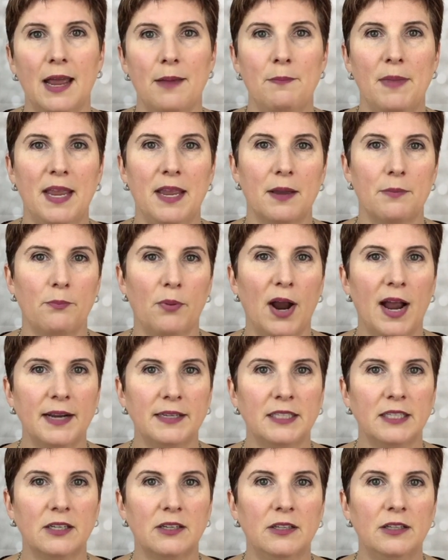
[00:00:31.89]
and make it
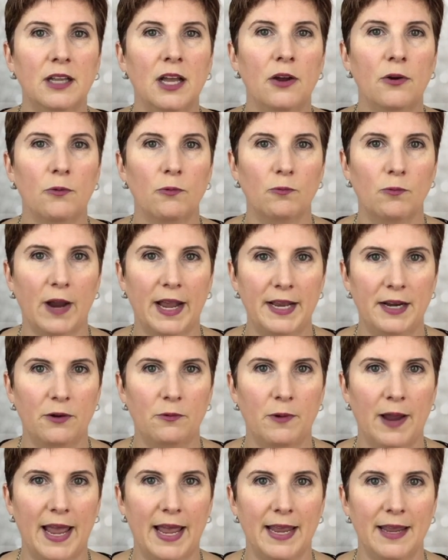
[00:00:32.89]
practical right
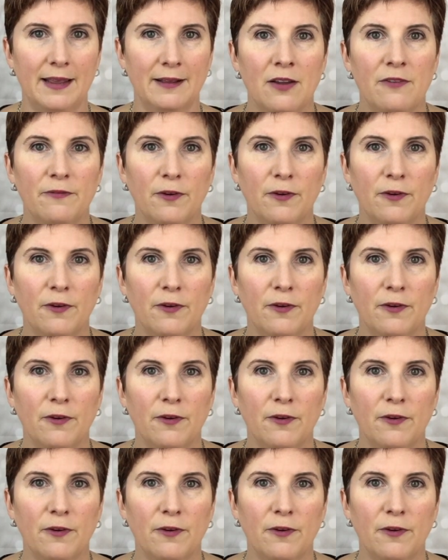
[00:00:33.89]
away.